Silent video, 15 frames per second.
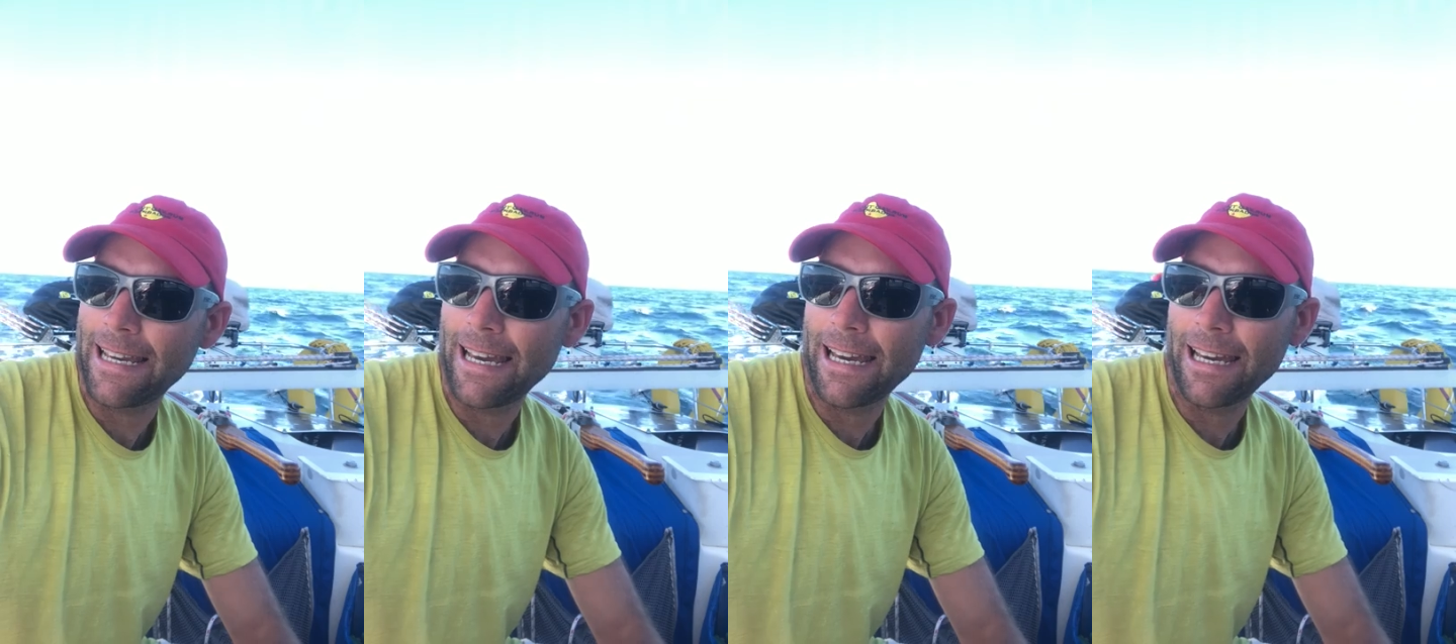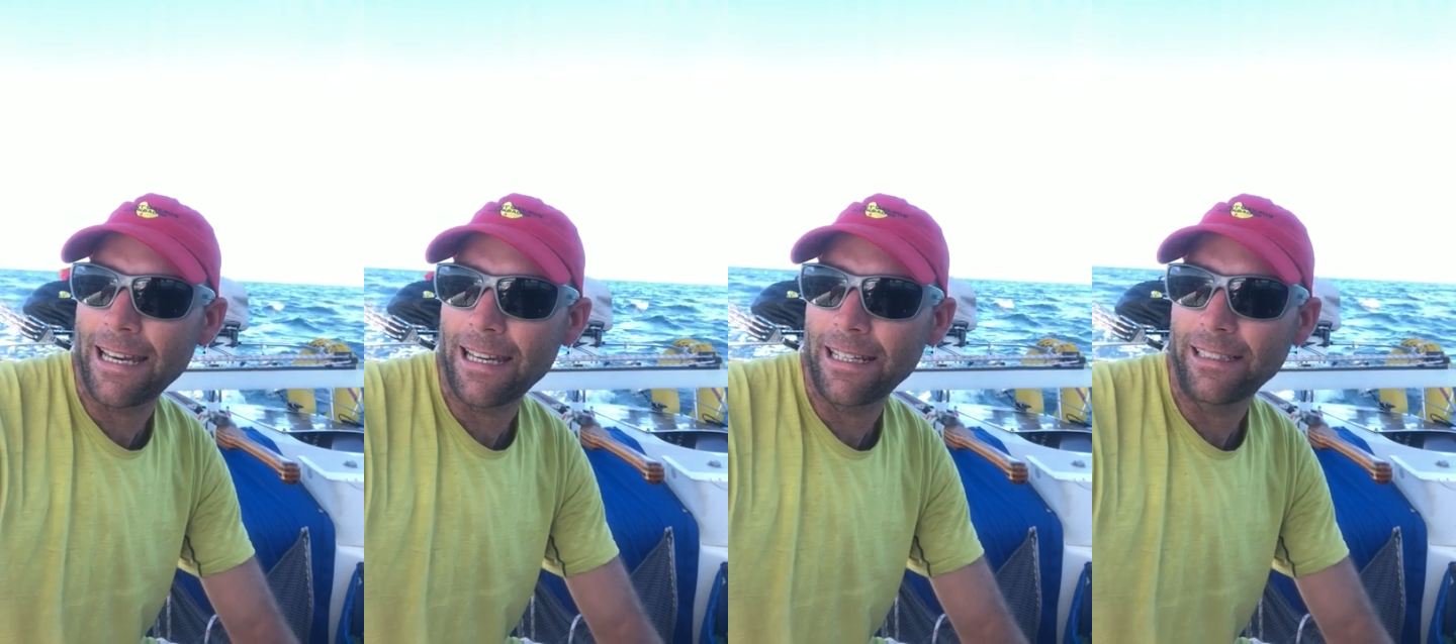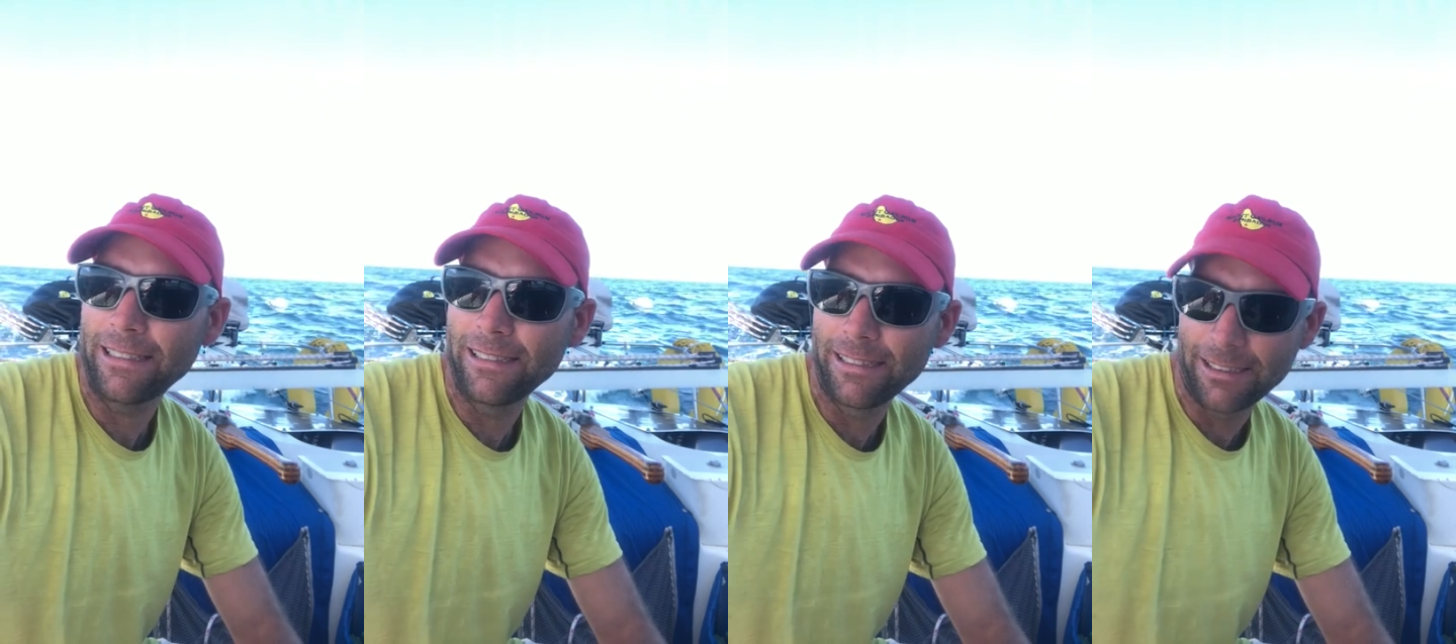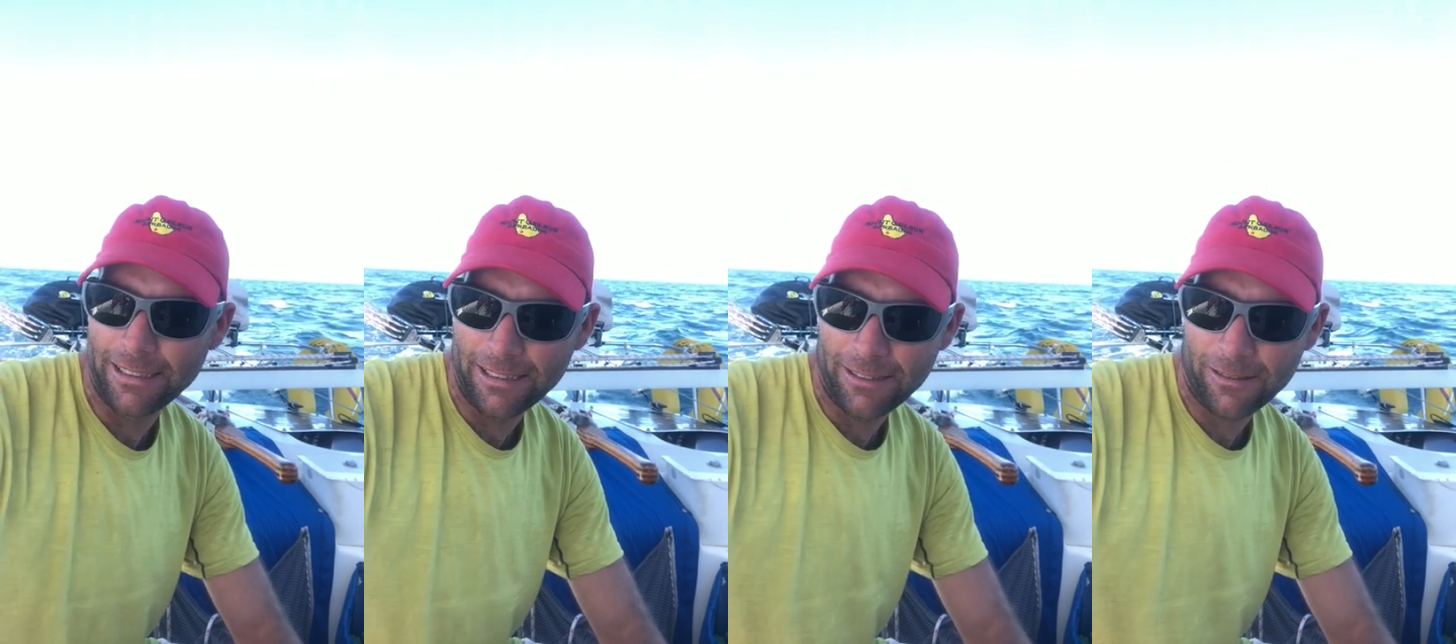
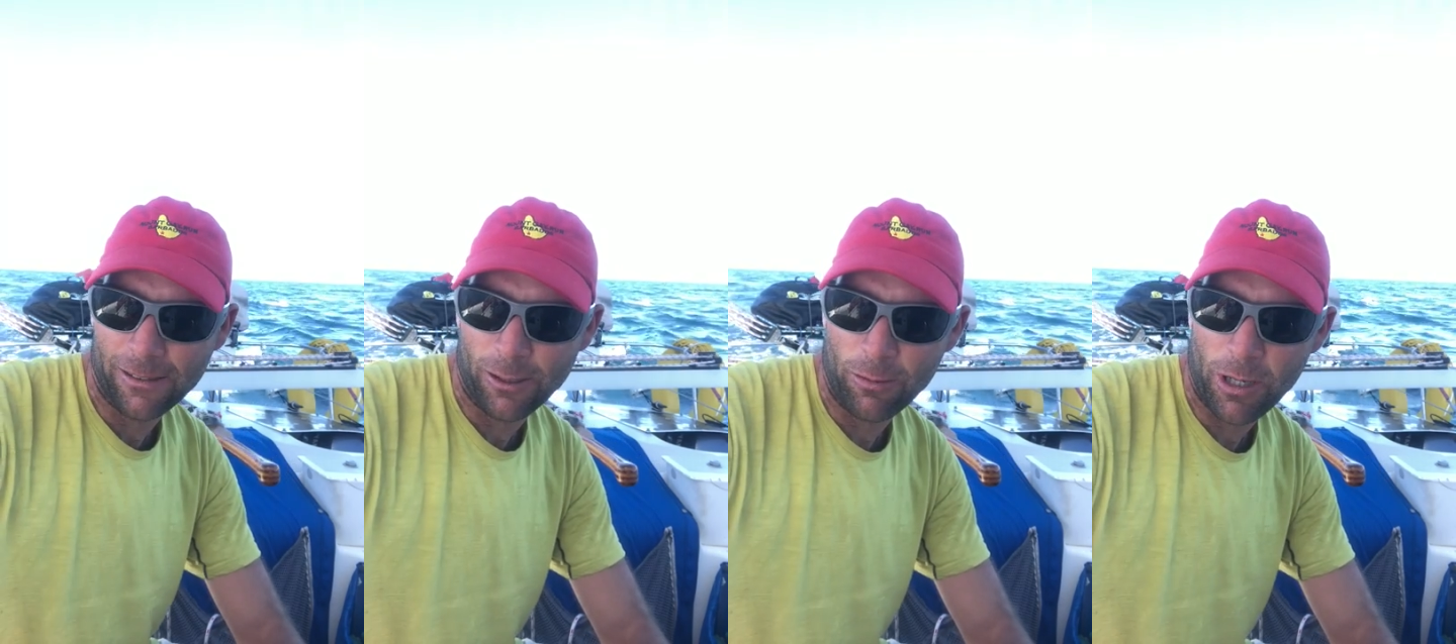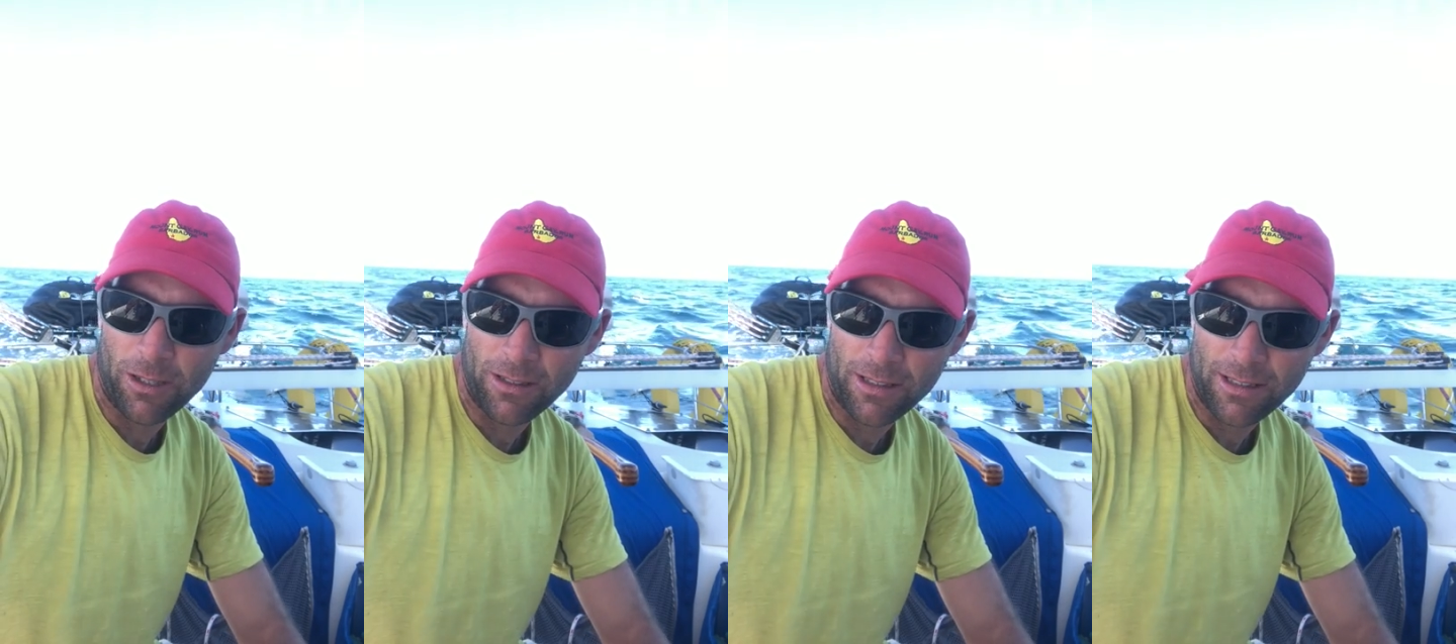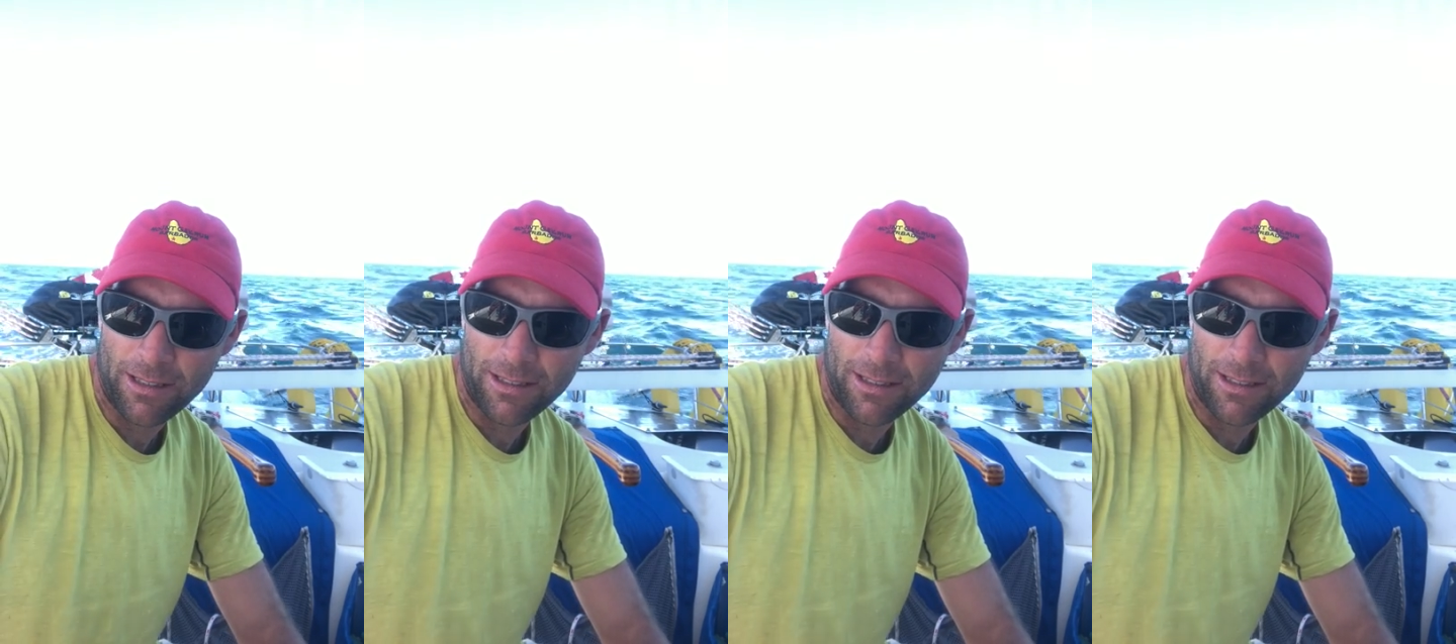we're about